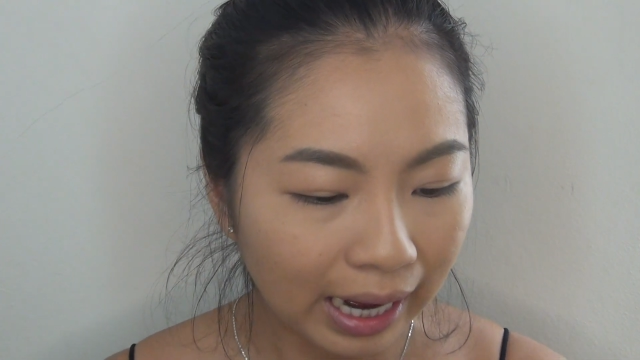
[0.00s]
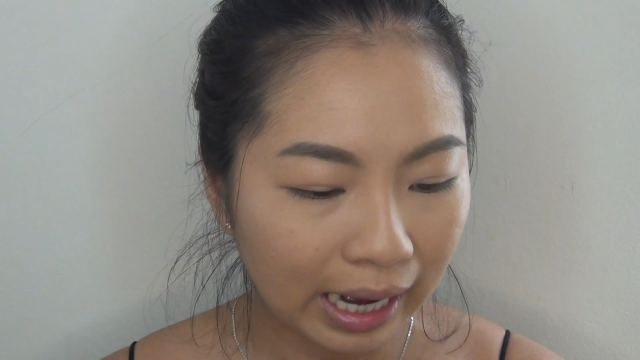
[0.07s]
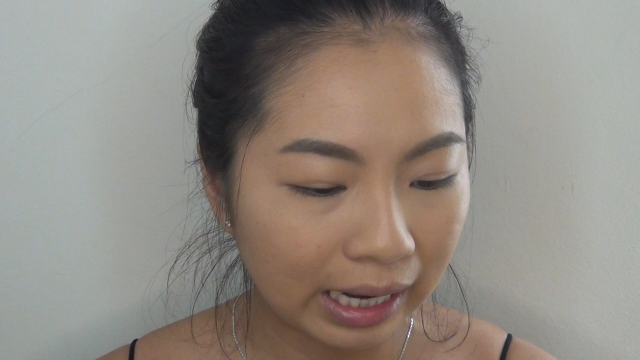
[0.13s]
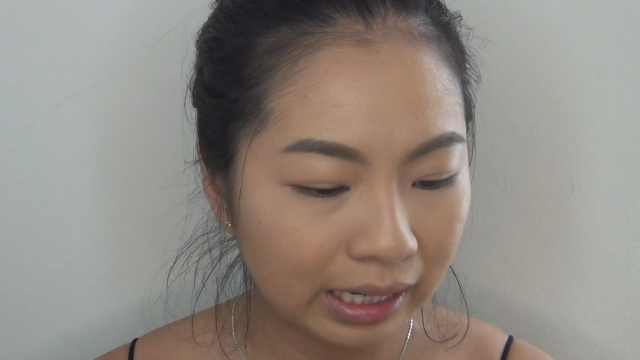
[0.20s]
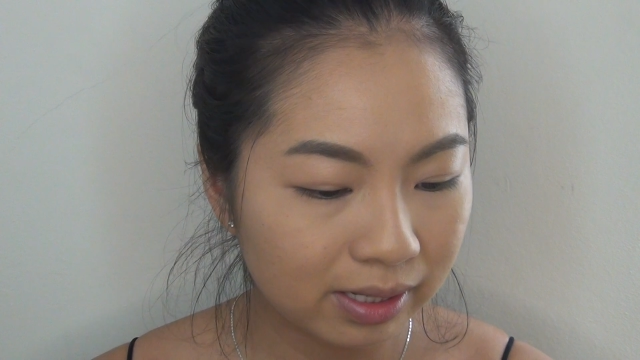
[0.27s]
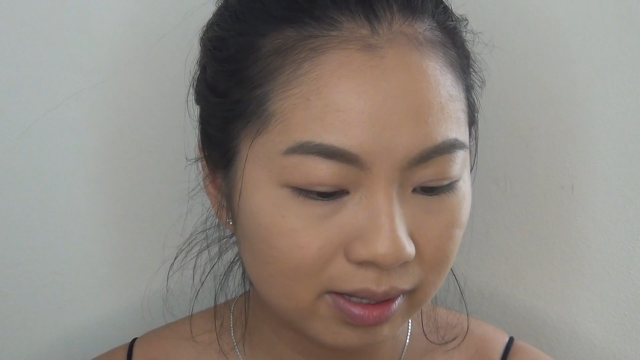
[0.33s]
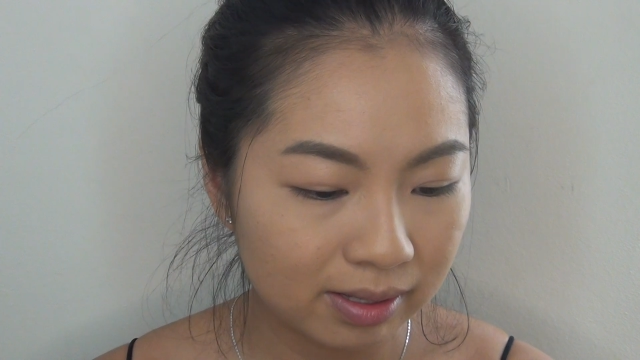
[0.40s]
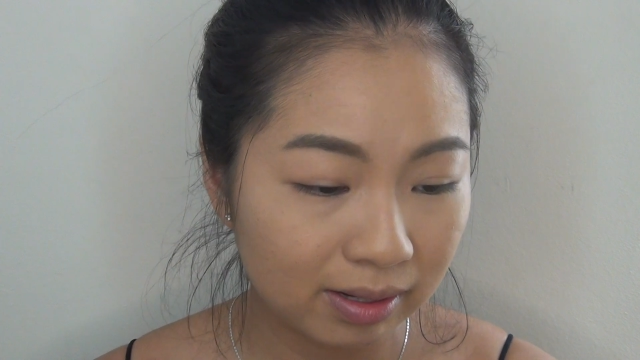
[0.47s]

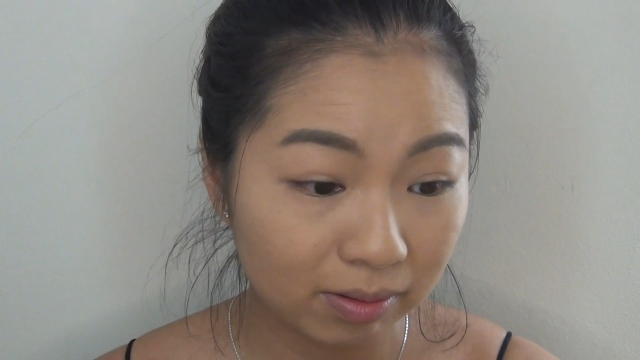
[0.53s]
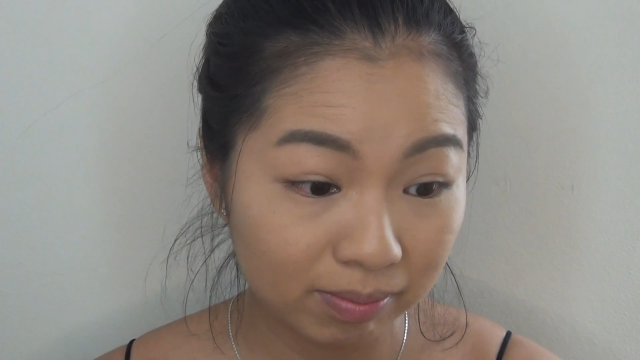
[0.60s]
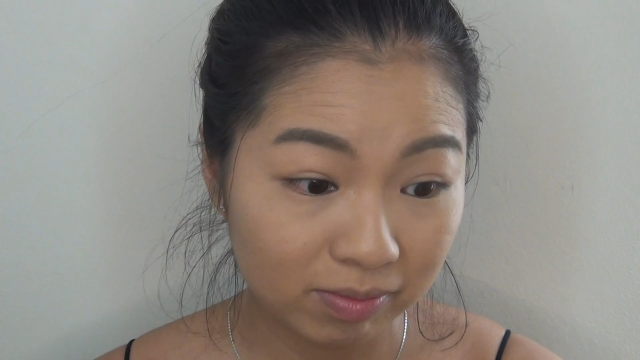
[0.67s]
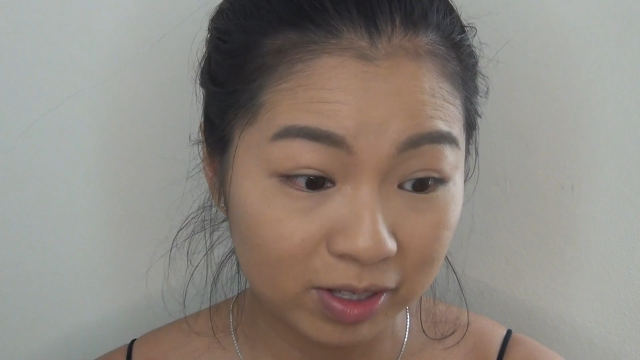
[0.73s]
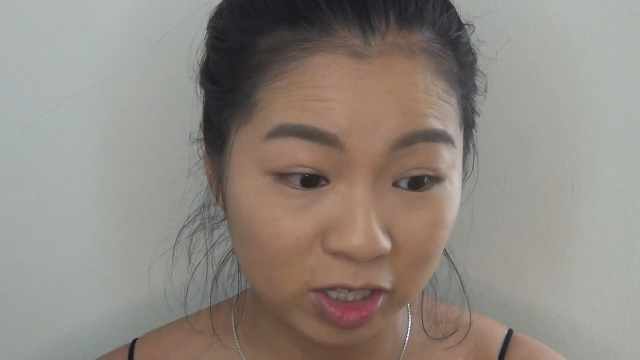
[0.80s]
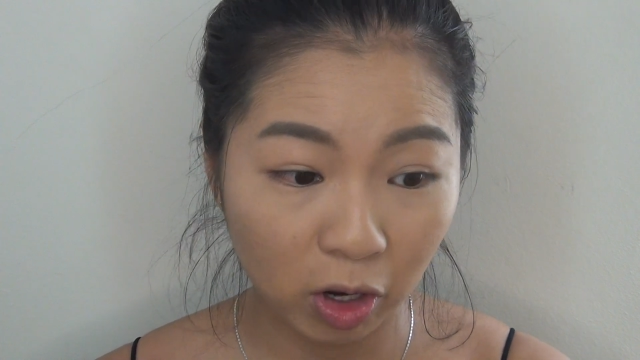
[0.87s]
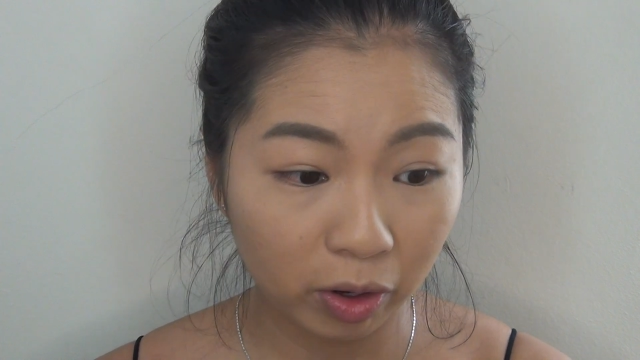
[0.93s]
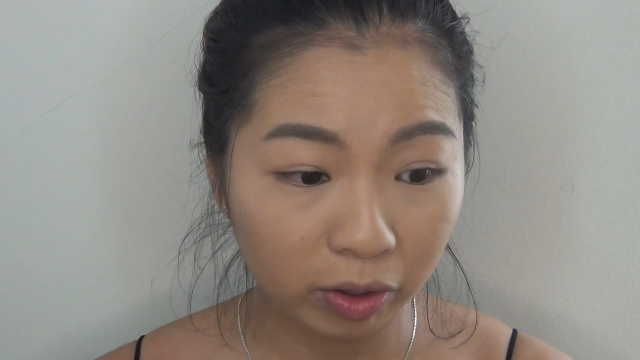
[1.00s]
it's
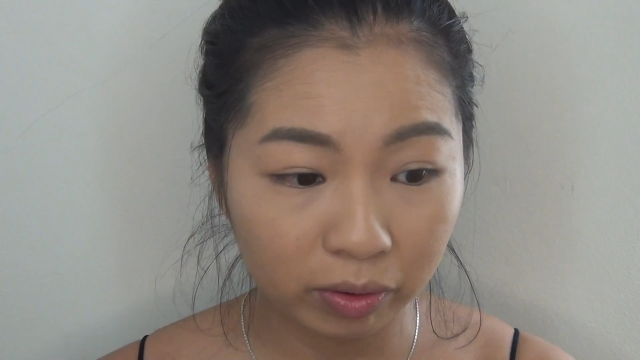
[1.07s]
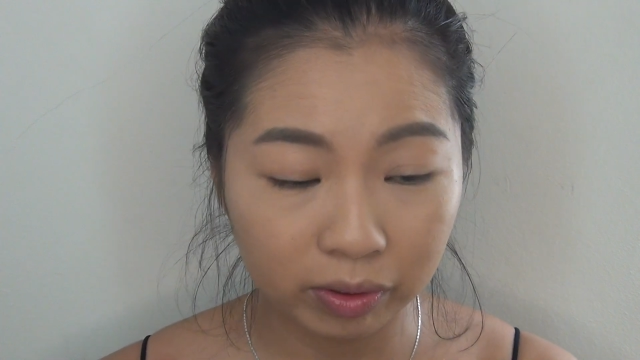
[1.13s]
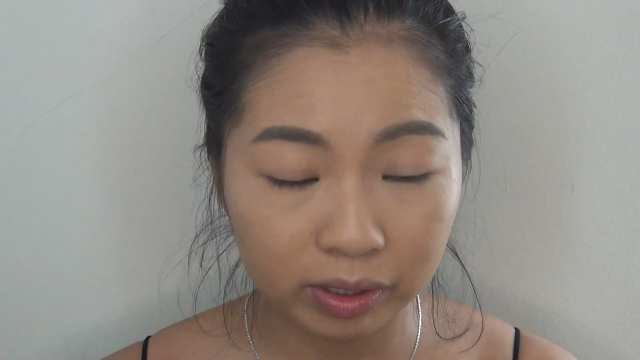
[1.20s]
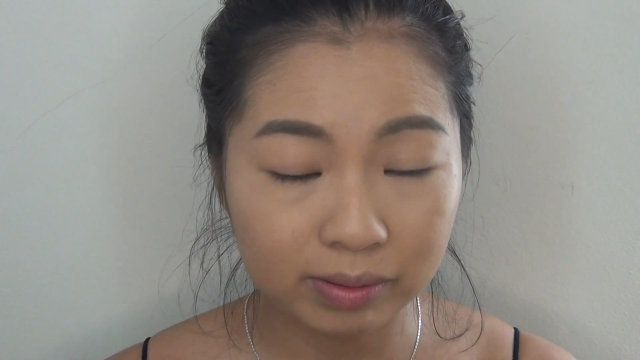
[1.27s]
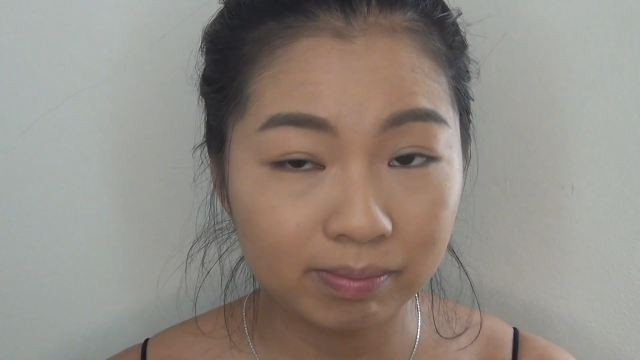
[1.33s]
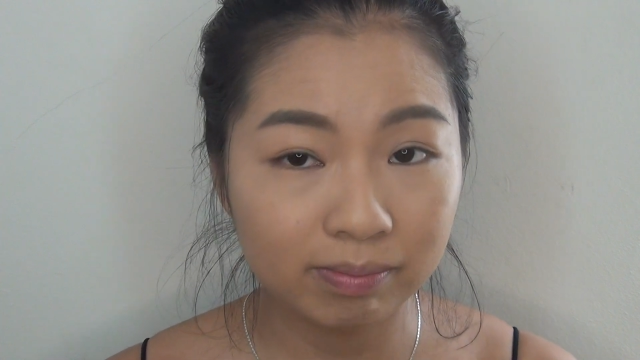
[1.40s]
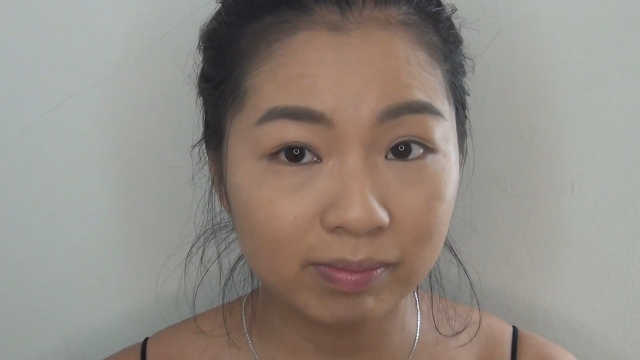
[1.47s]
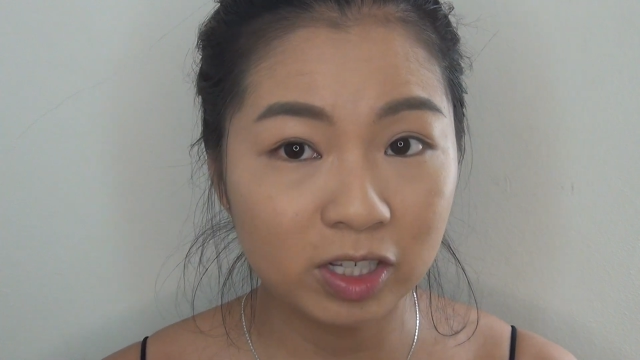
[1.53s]
so
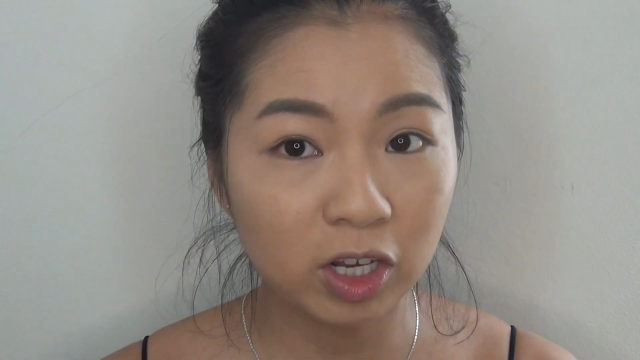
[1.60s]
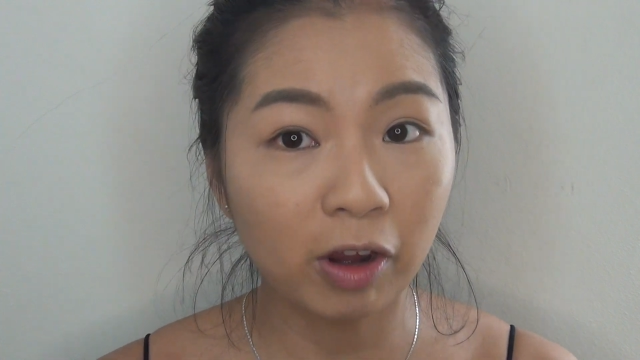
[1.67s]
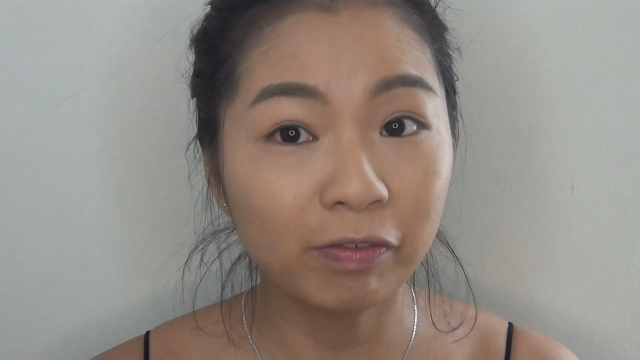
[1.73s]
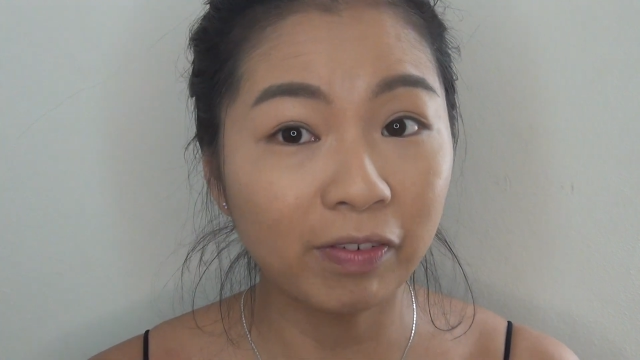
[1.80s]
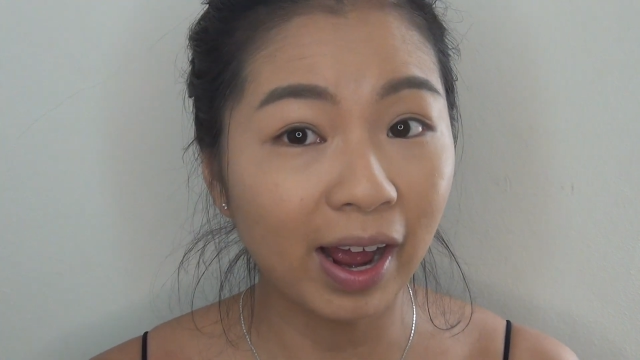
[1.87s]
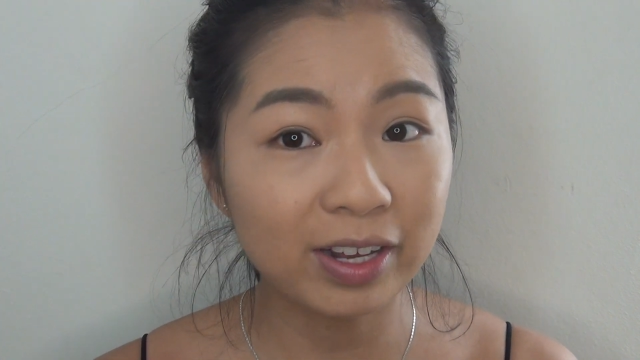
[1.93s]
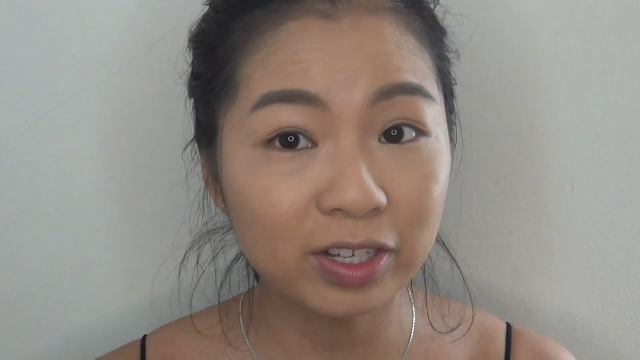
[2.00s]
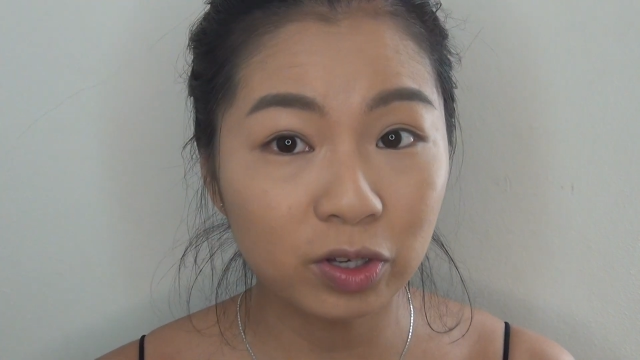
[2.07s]
good. So
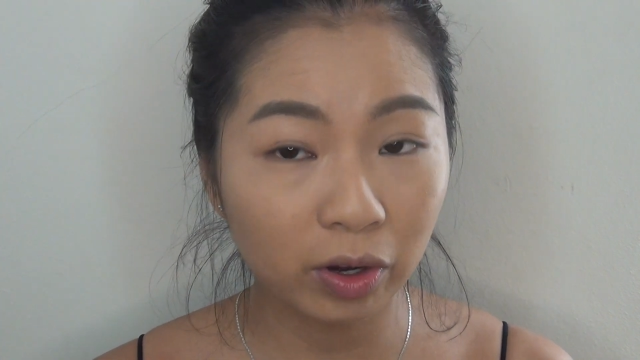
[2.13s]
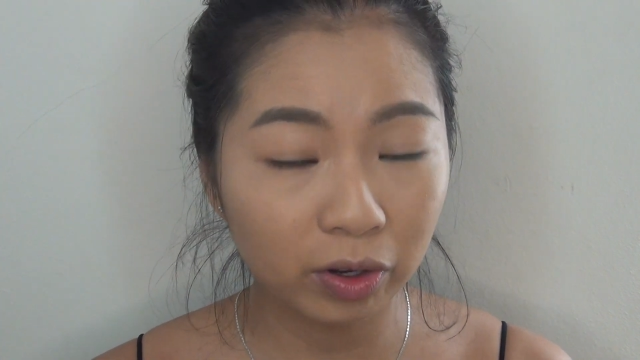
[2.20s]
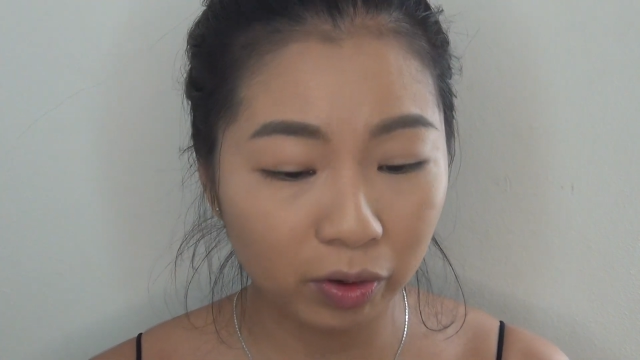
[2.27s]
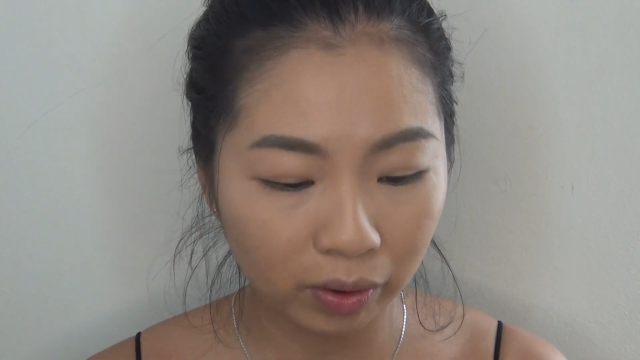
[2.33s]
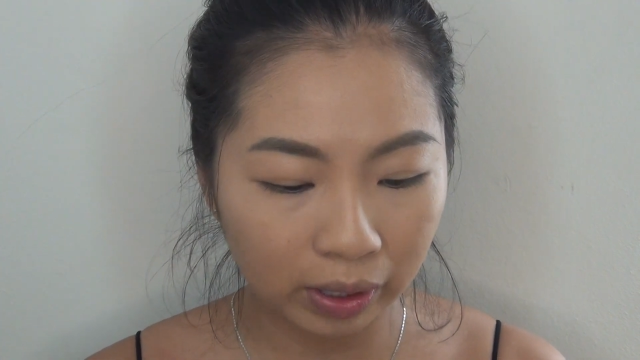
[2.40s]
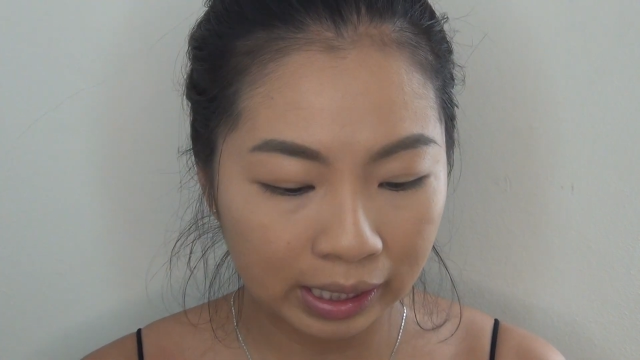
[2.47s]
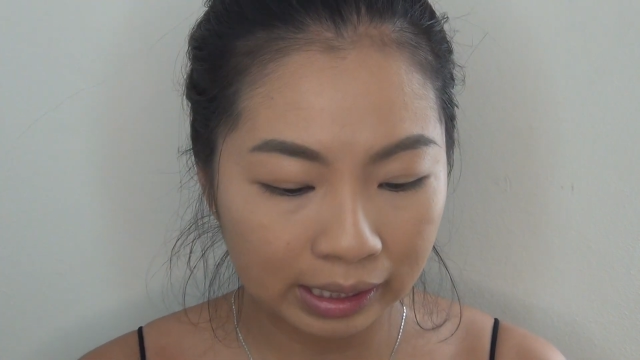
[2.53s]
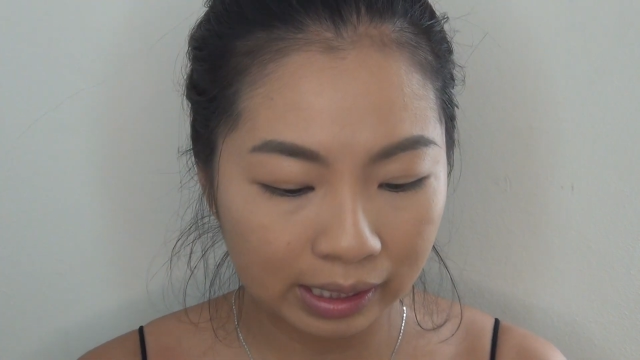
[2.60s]
far so
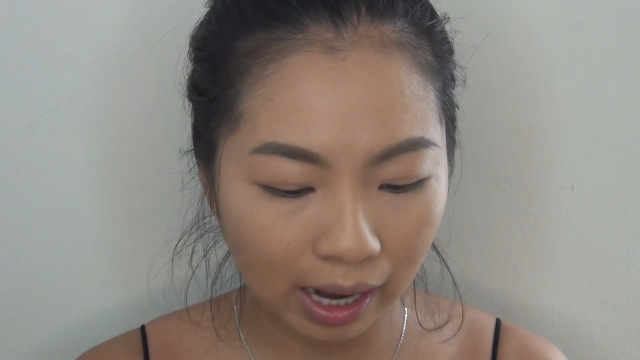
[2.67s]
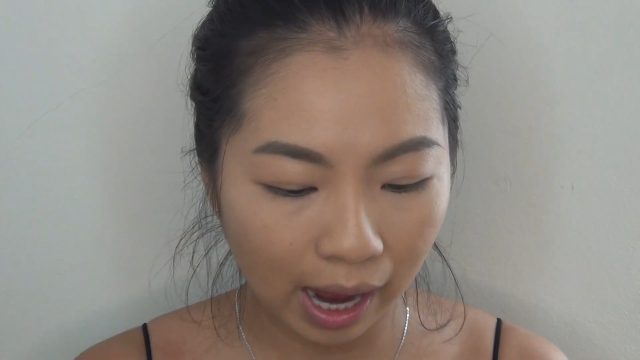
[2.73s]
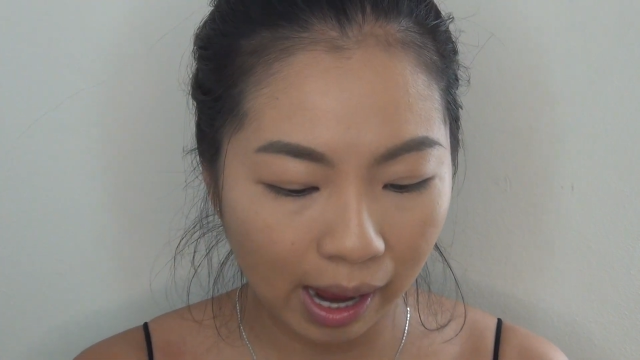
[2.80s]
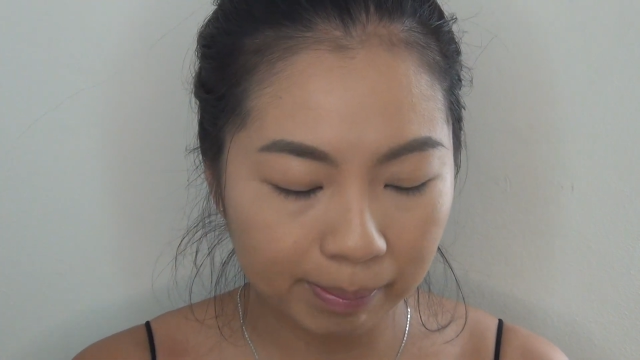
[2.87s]
good.